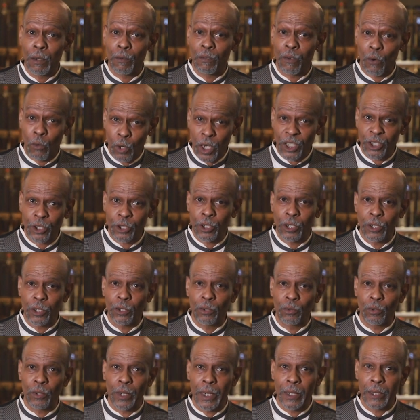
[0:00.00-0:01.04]
for us to
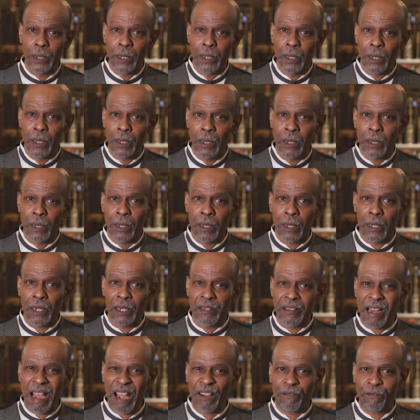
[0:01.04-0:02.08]
do it
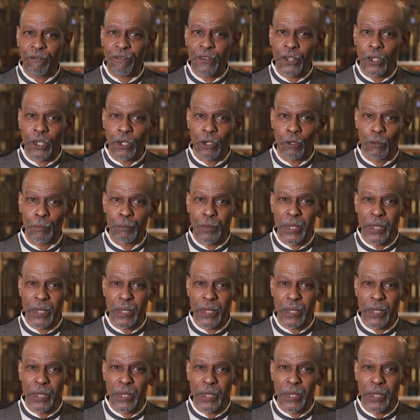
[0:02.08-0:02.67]
and not fear